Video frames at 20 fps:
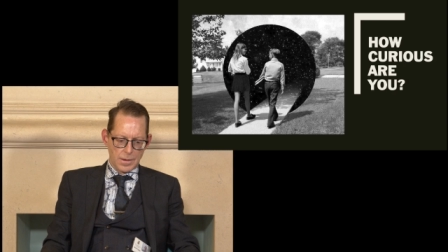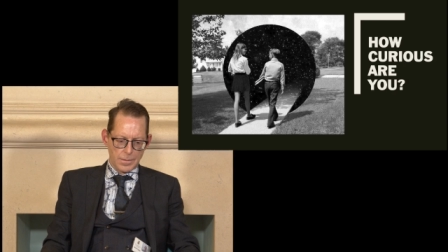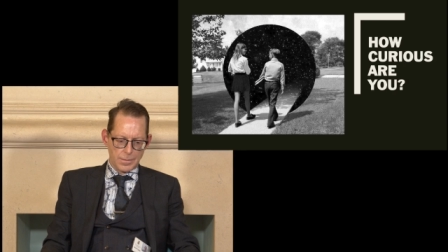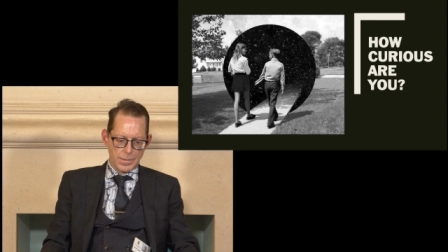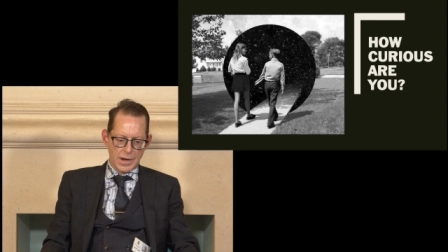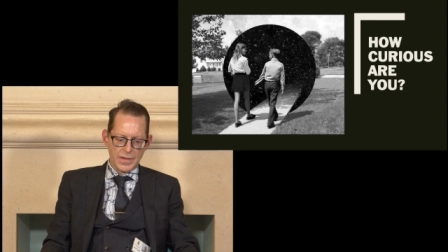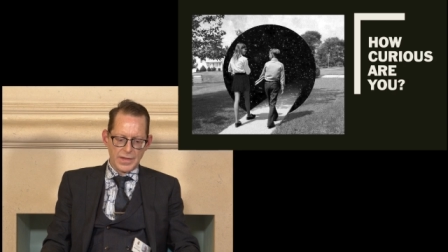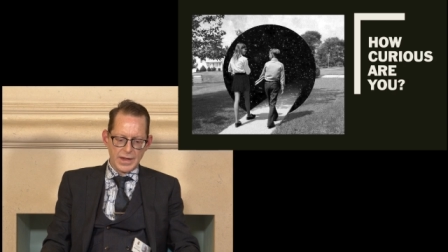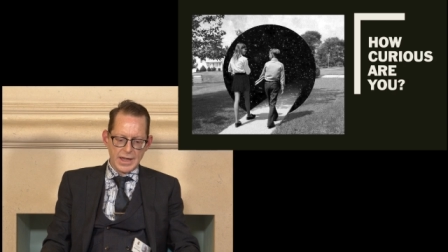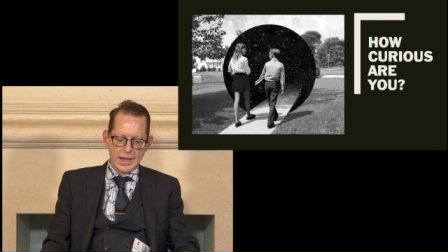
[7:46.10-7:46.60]

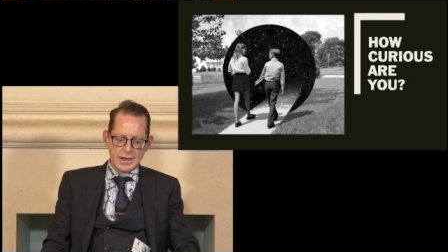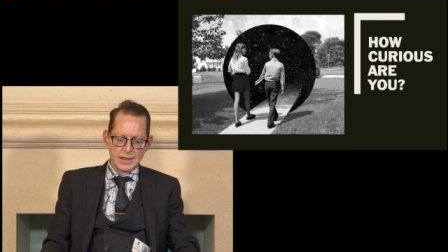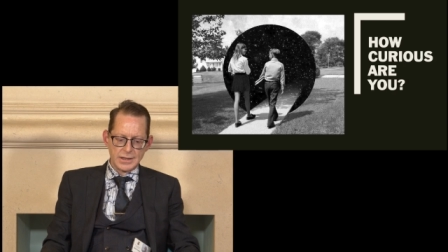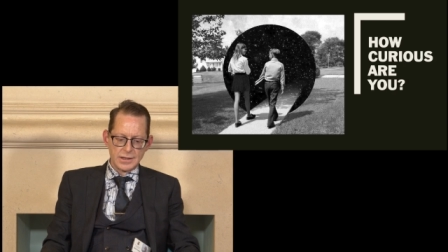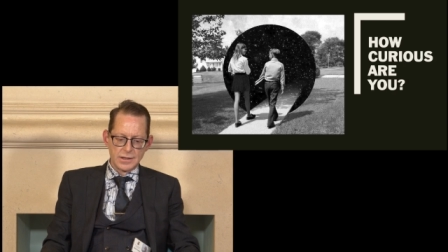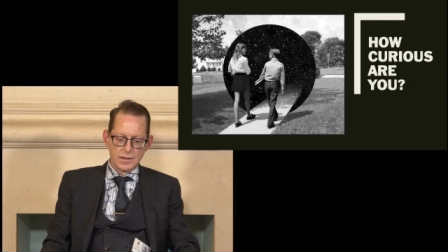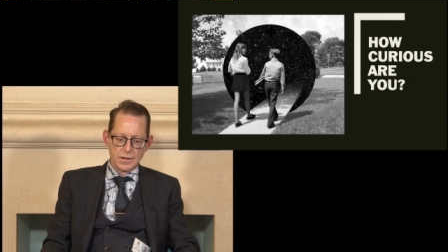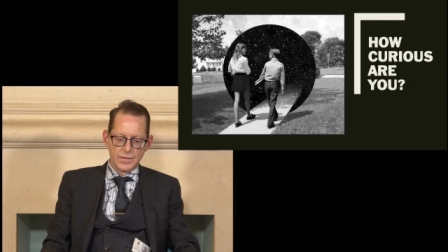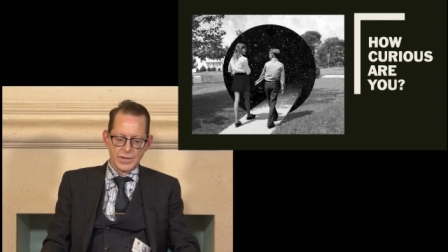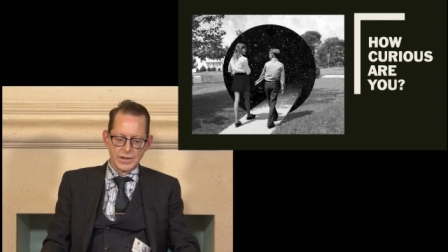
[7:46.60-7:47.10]
By the end
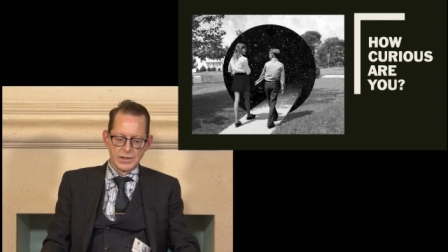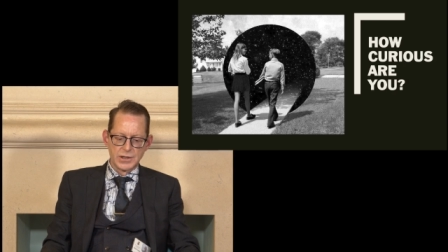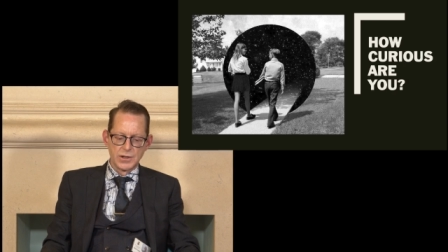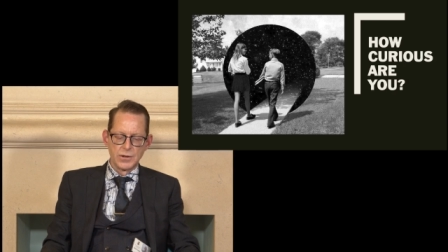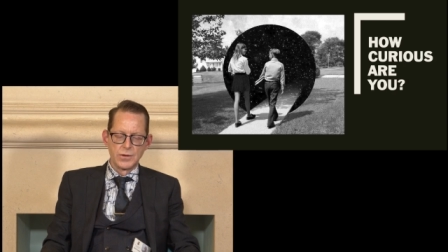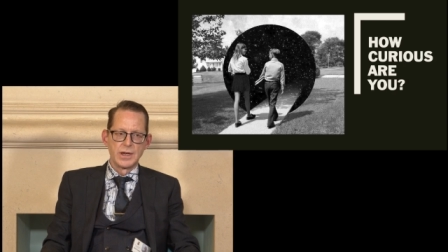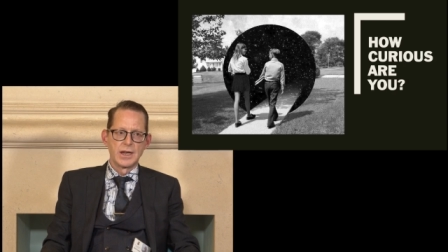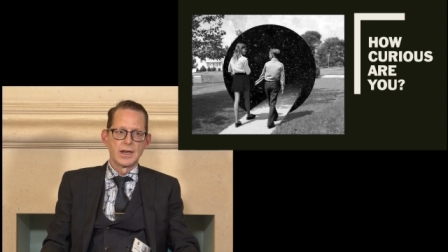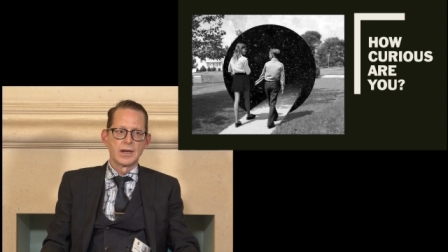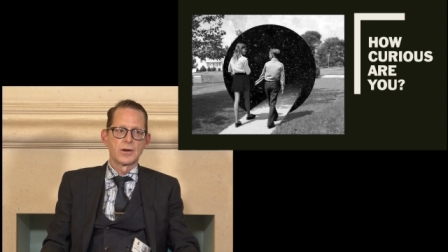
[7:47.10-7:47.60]
of the
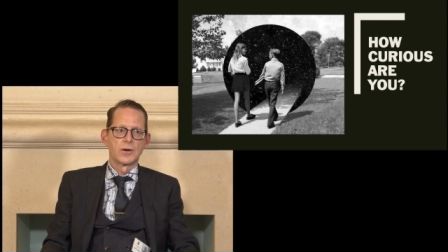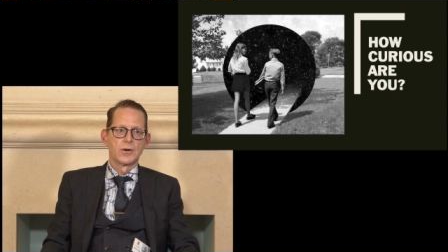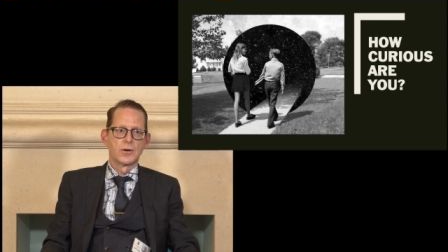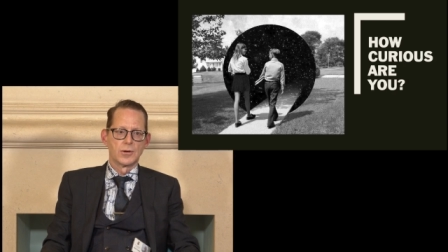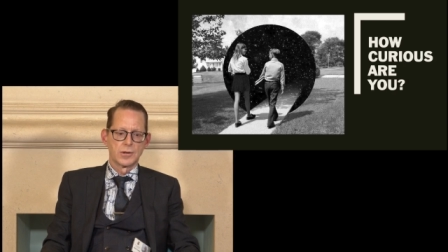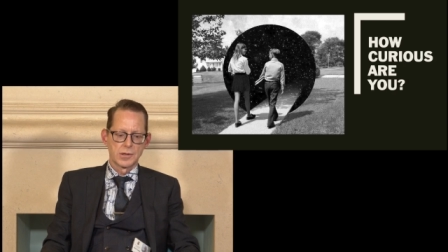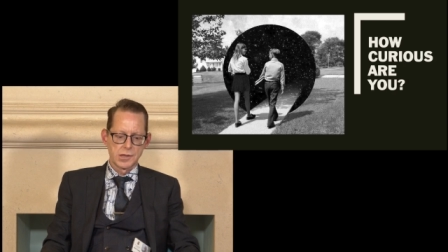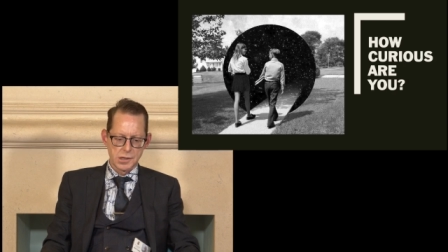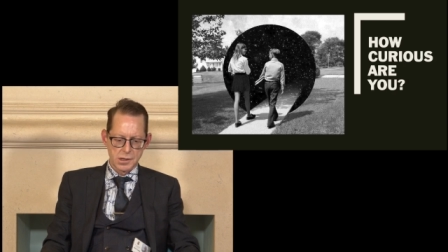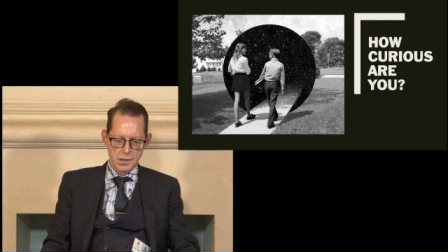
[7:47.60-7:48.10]
2-year
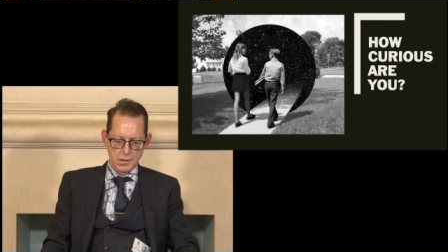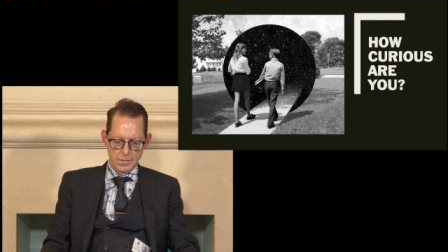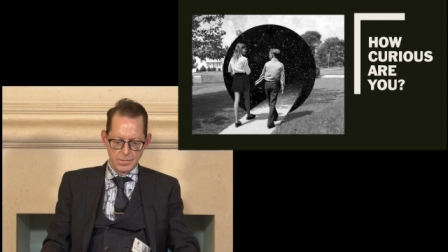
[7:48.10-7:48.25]
course,